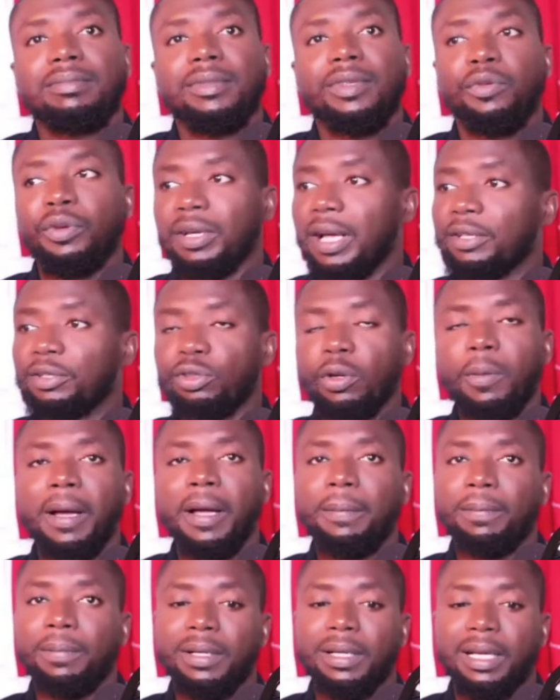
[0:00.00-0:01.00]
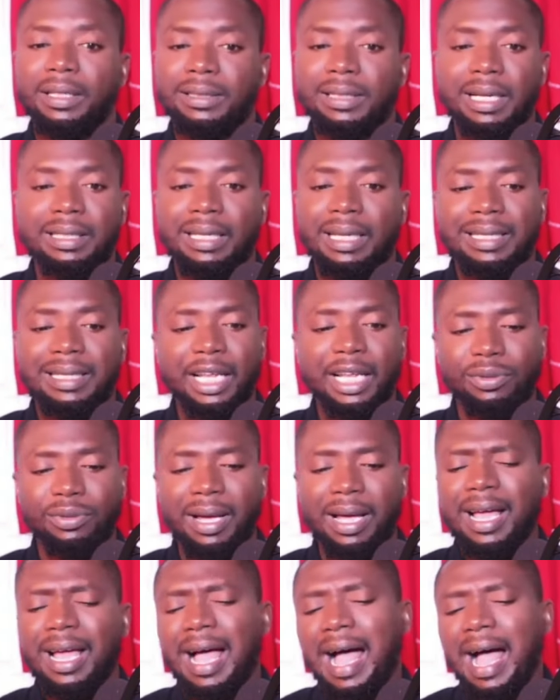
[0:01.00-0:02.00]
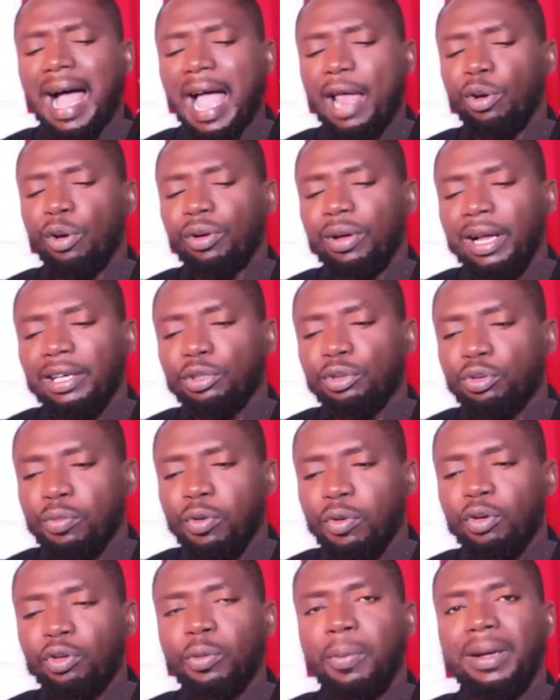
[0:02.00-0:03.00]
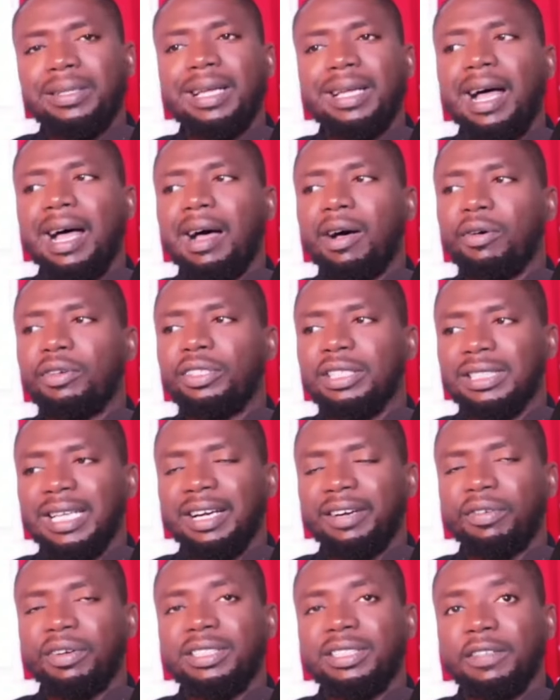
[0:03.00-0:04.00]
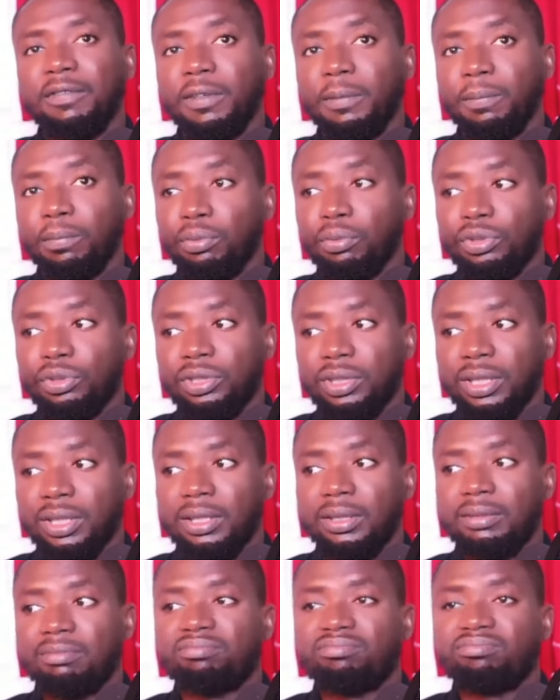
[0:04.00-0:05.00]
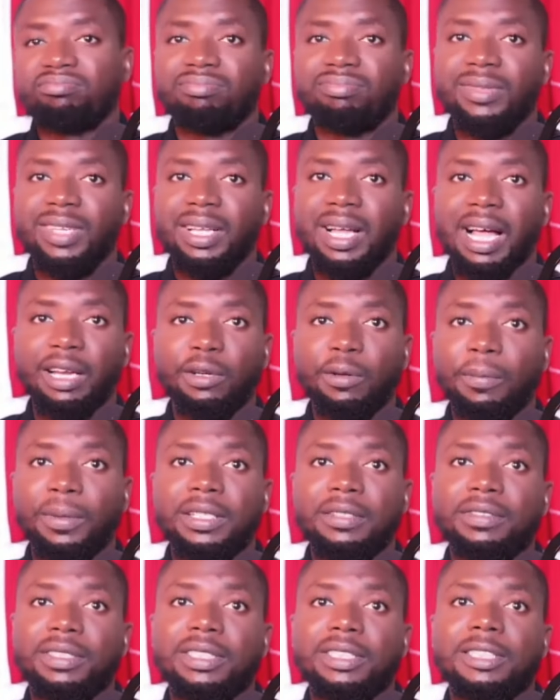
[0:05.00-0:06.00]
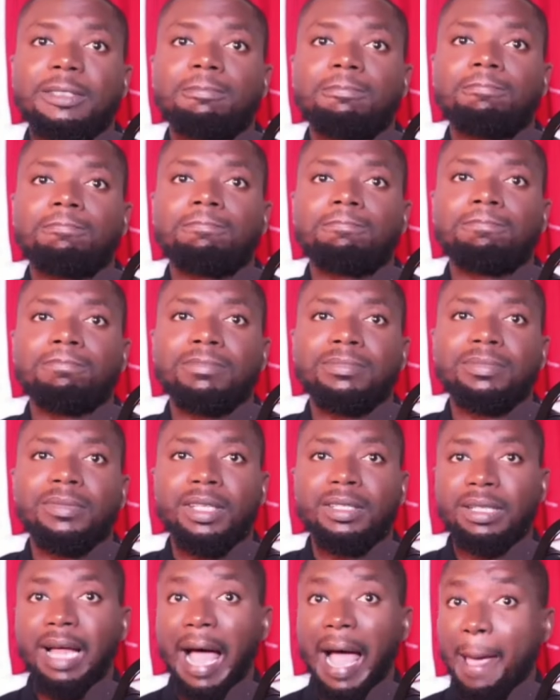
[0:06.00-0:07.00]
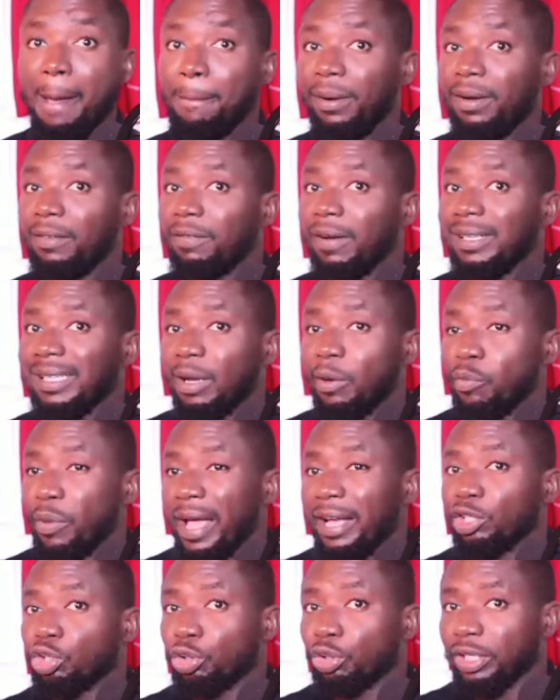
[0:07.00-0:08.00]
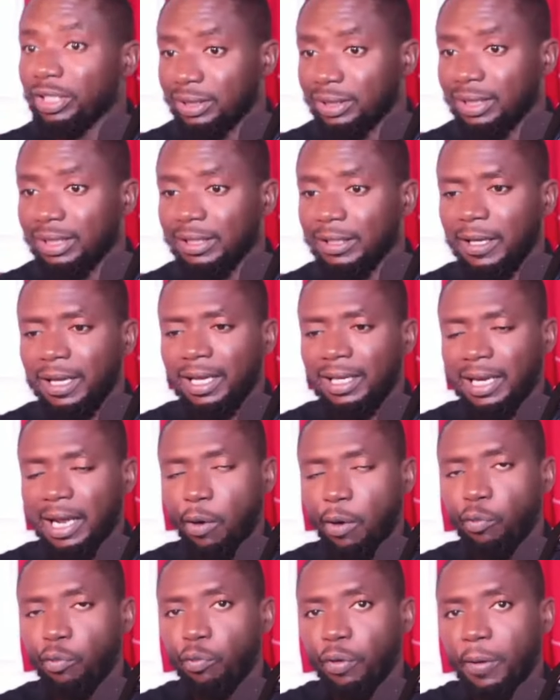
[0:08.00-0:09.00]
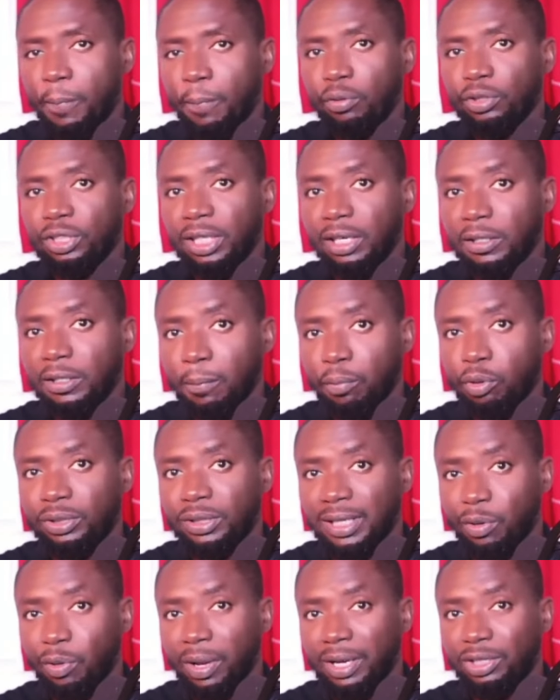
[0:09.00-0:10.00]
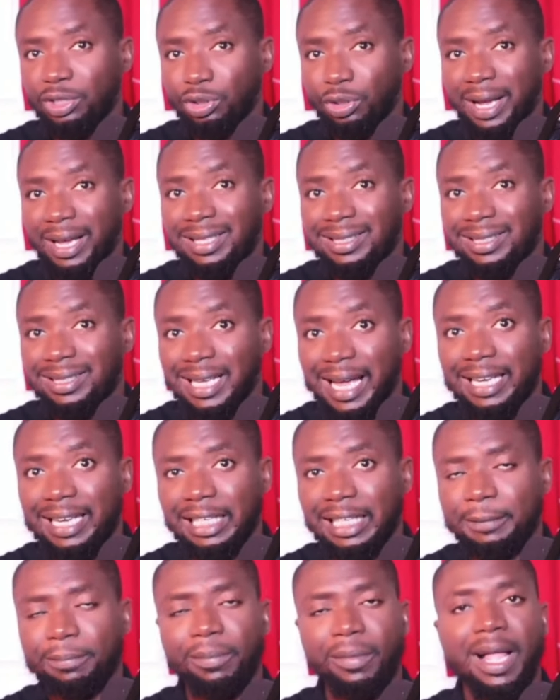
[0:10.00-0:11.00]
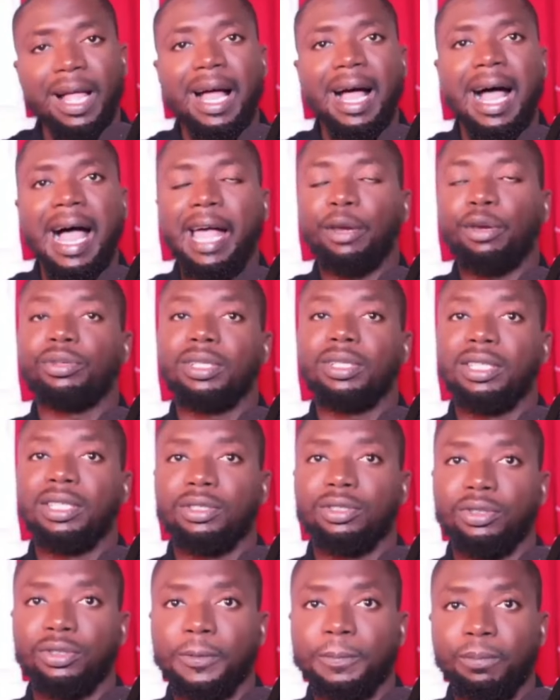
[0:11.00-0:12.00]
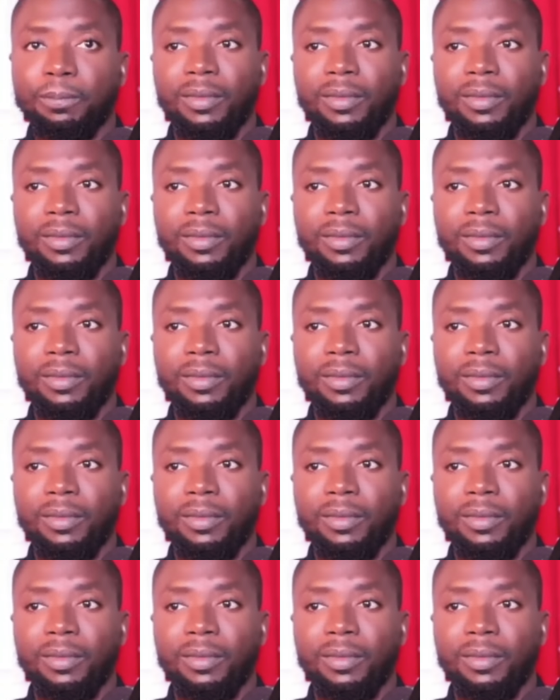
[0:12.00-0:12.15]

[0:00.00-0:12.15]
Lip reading: We can't stockpile players. That's why I look at the rumor, no matter how it's aggressively pushed, I don't believe it. Now, I believe that we are interested, that we push out the boat and go and try and sign in. I don't think so.